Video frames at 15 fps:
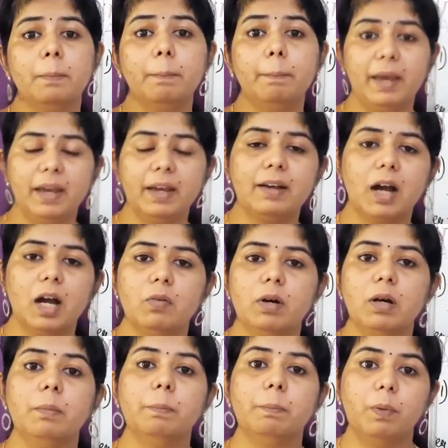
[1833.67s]
make
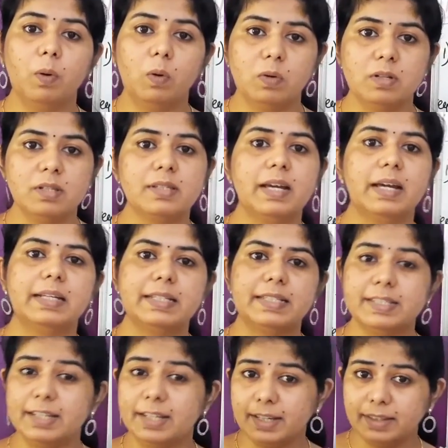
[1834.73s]
our bones
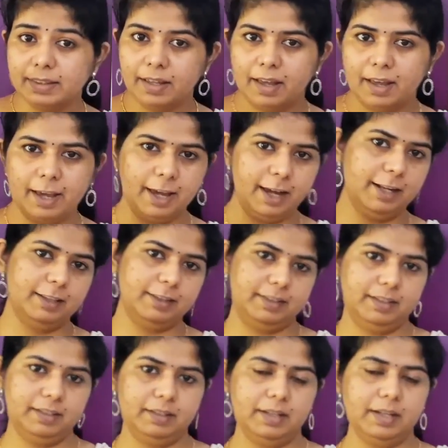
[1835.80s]
and teeth
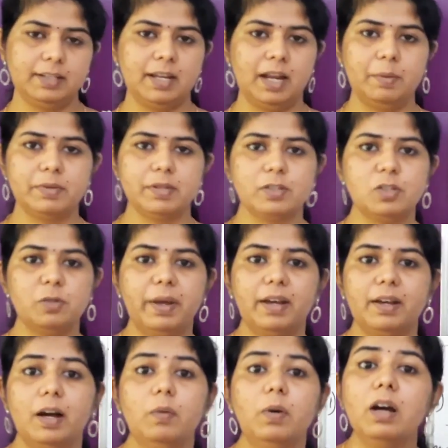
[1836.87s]
healthy. It helps us to
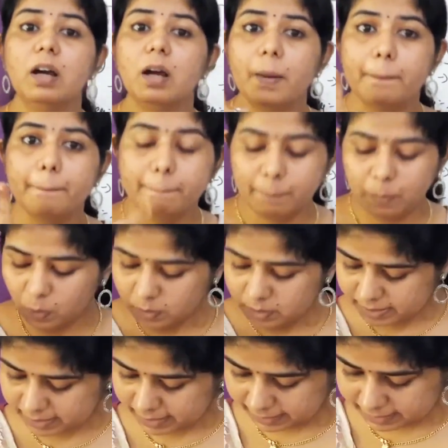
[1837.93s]
make our
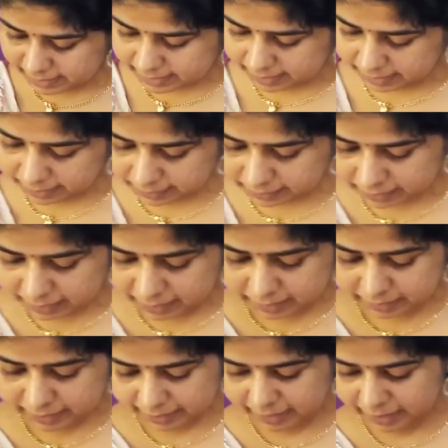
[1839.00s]
bones and
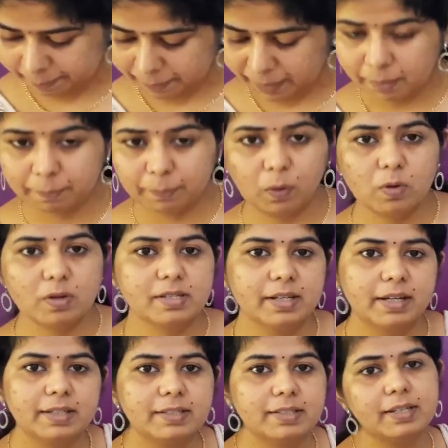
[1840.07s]
teeth. They keep our bones
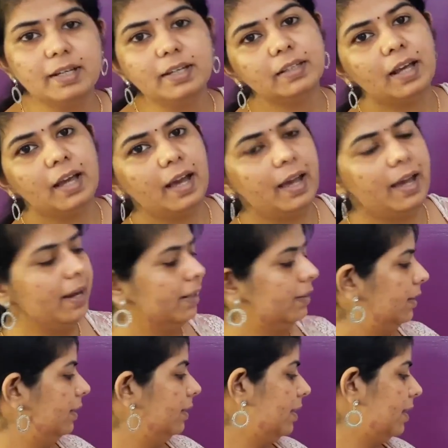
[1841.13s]
and teeth
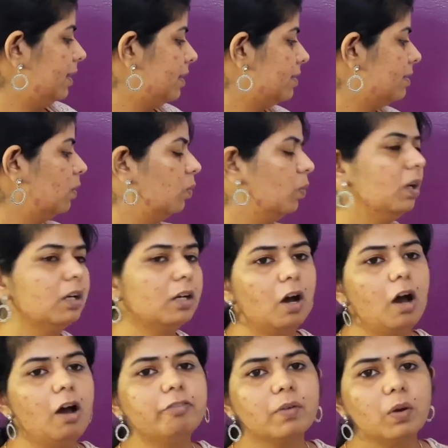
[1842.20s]
healthy. That is the work
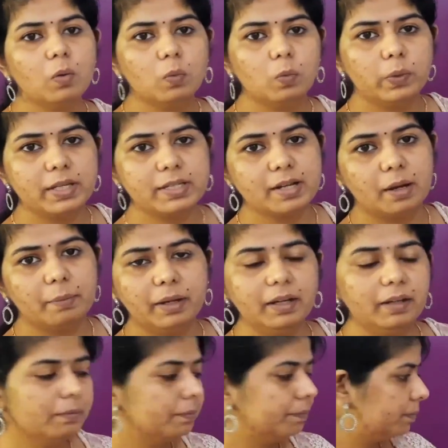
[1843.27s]
of
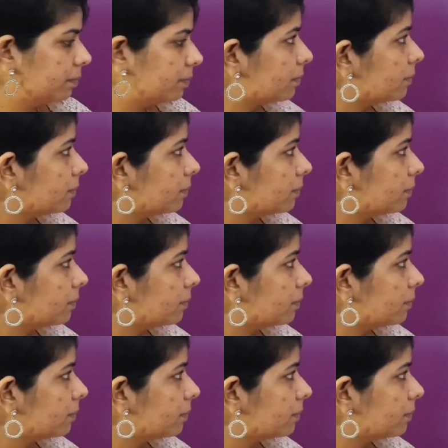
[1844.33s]
vitamin